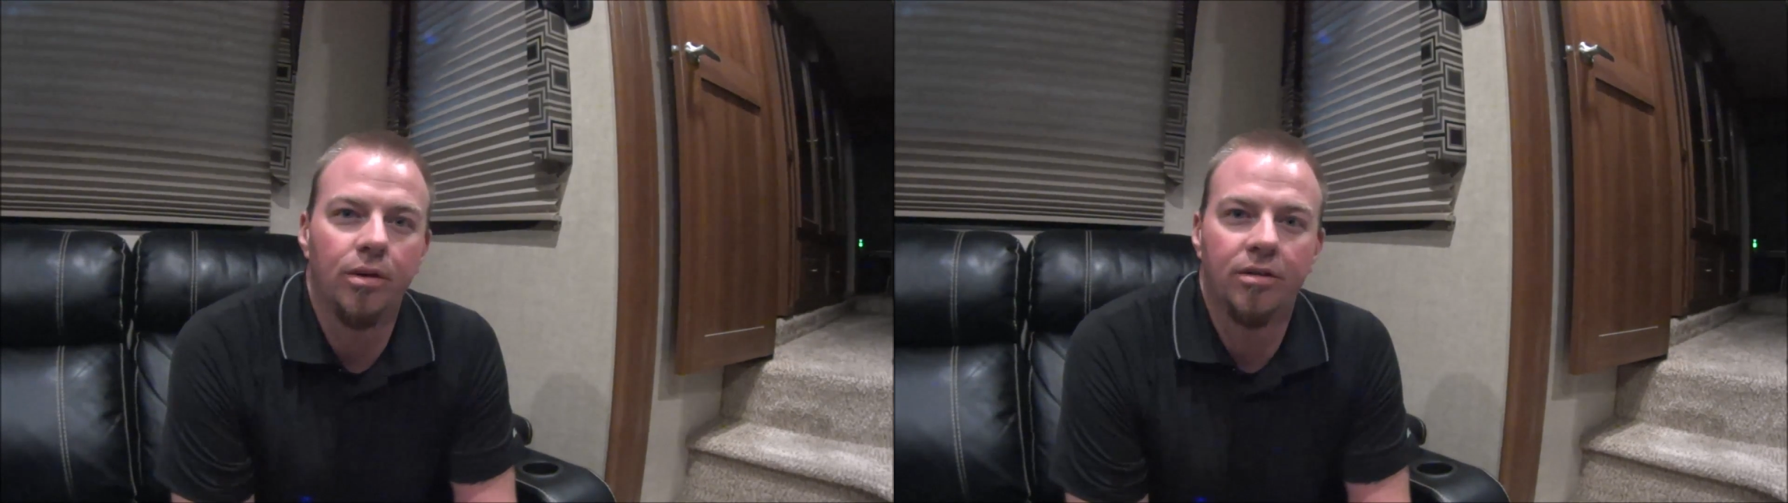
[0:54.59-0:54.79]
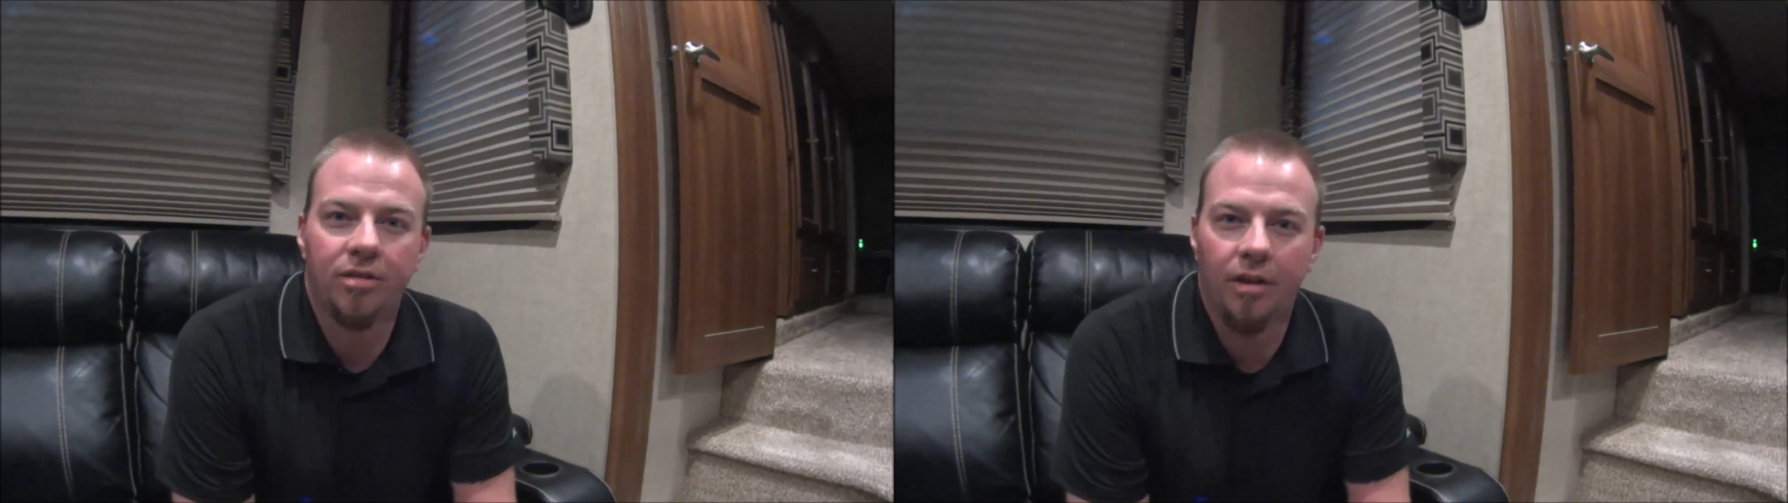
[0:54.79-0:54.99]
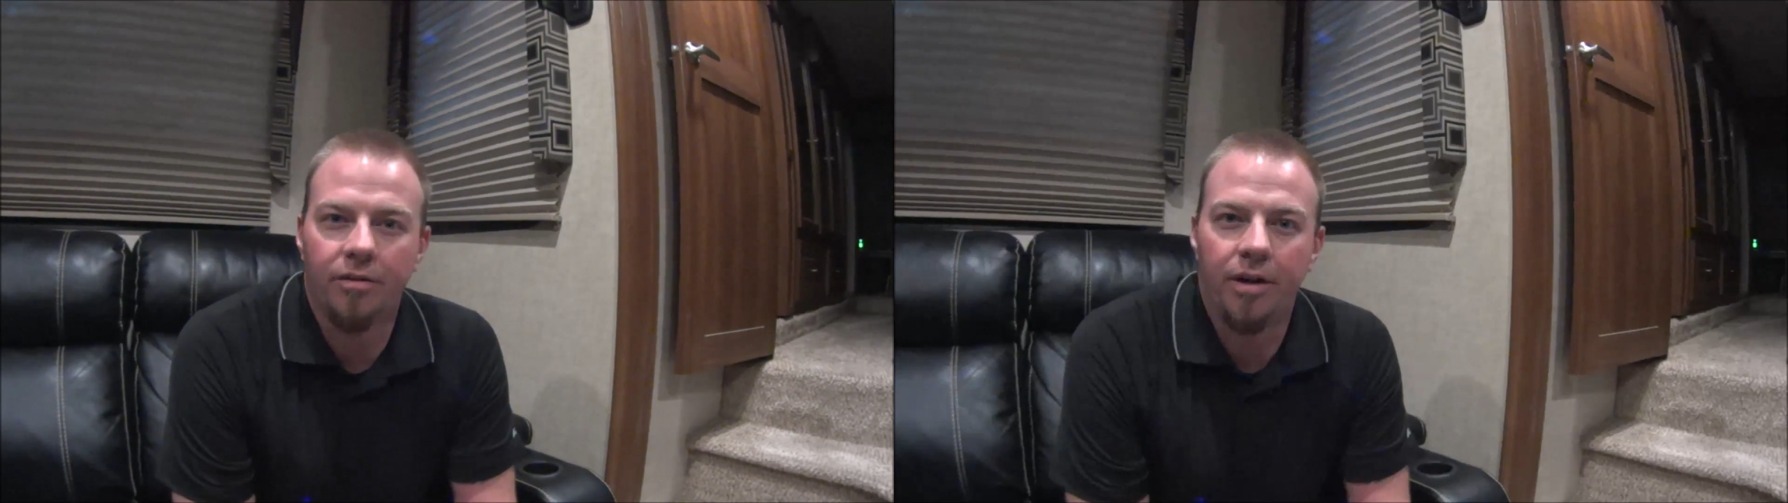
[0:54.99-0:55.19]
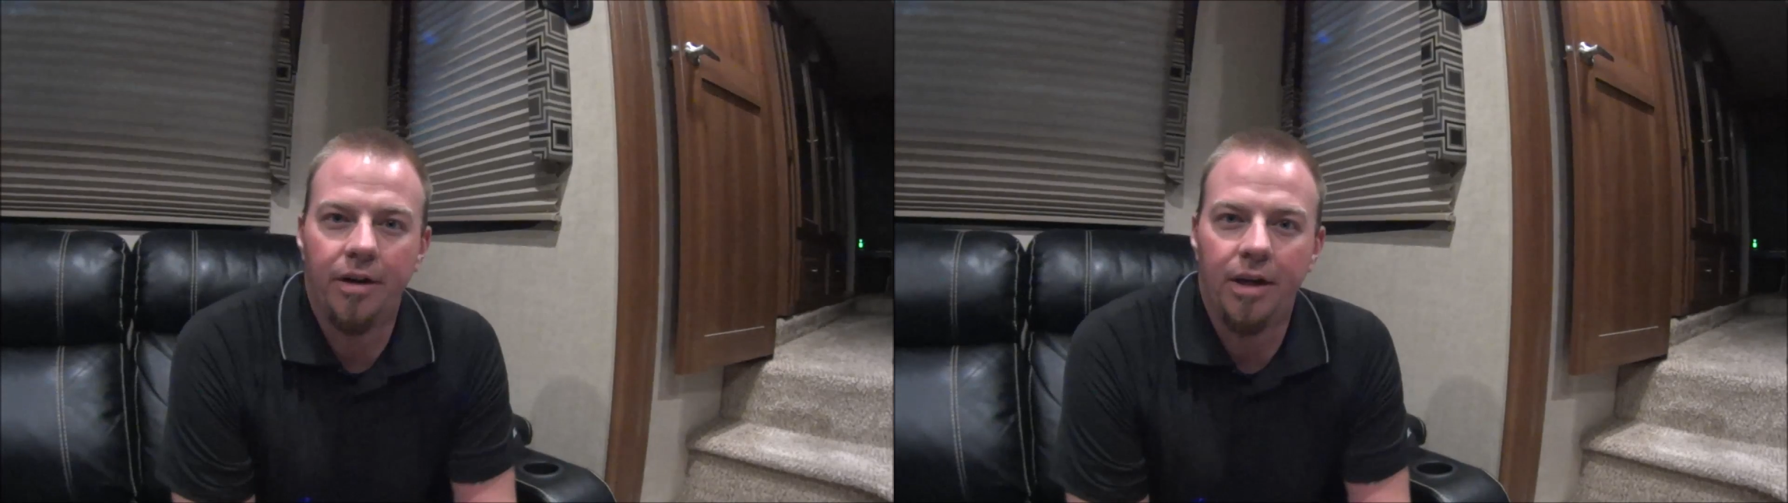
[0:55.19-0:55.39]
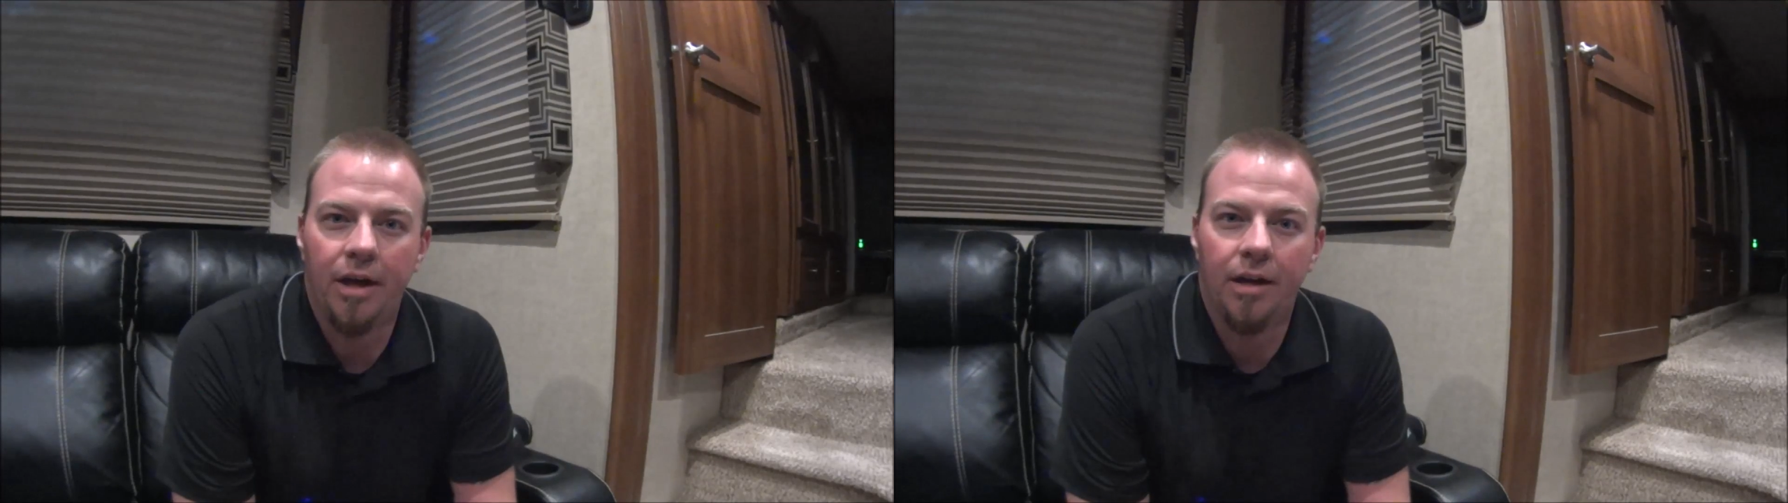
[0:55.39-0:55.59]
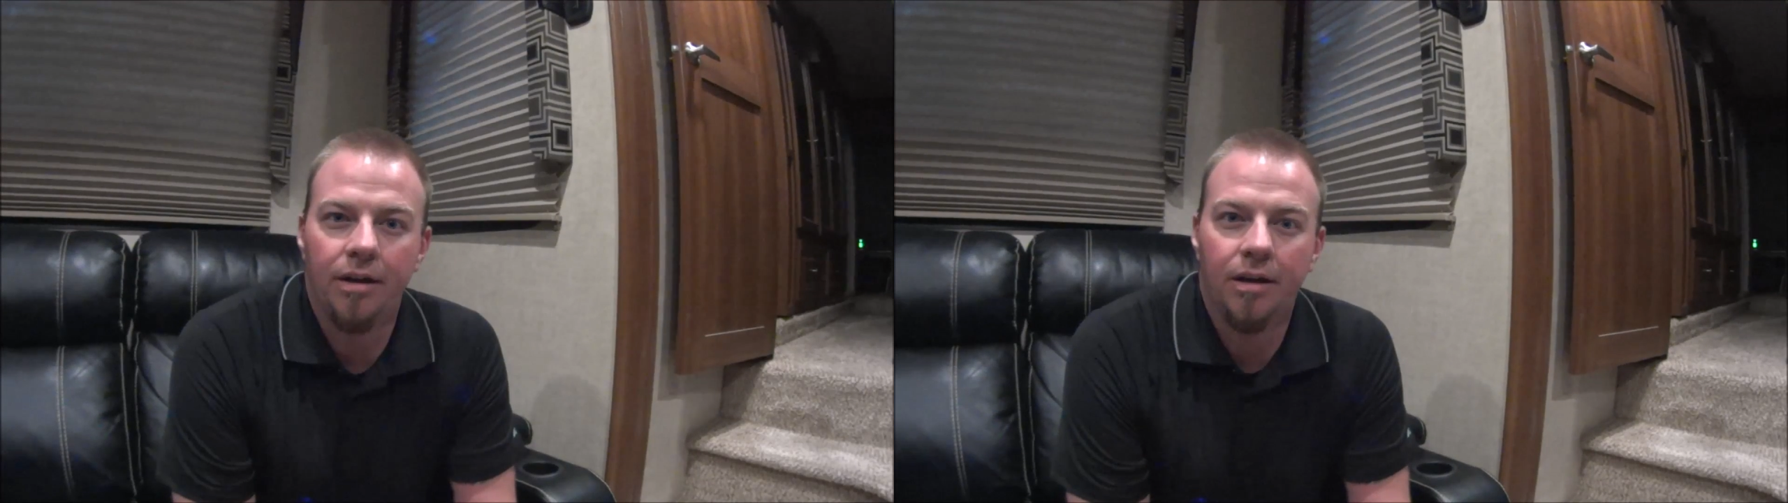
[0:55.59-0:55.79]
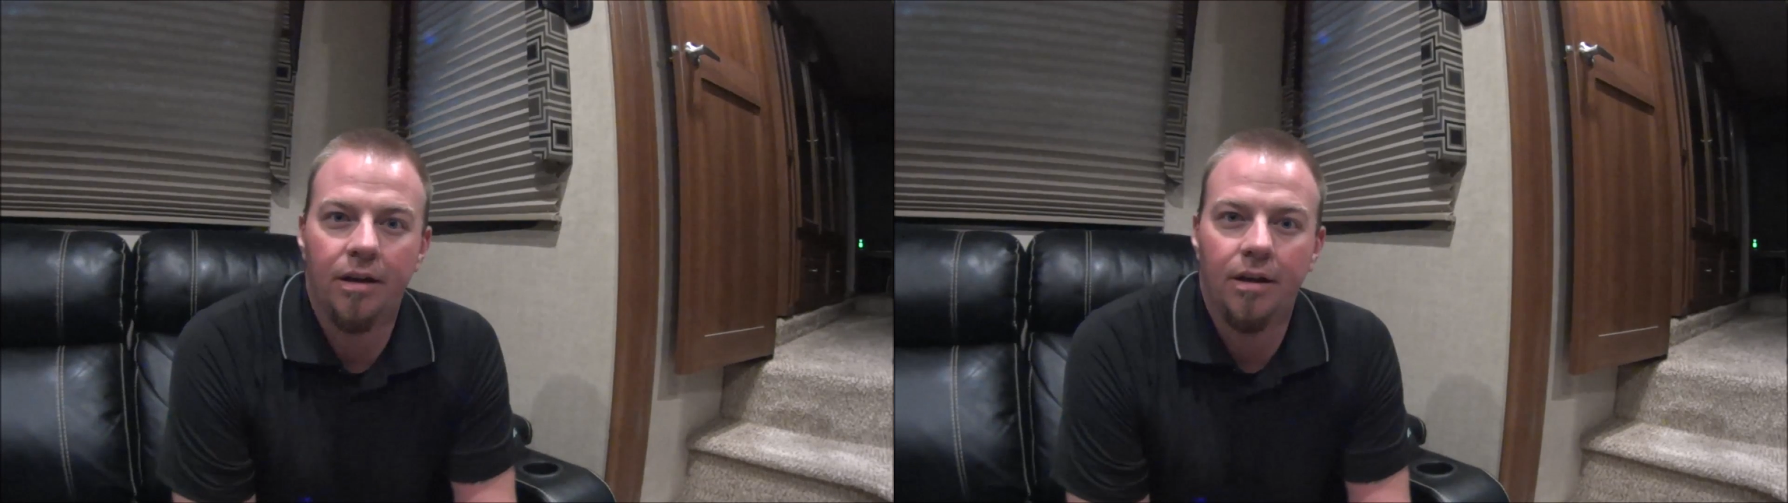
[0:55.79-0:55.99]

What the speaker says: accelerate again,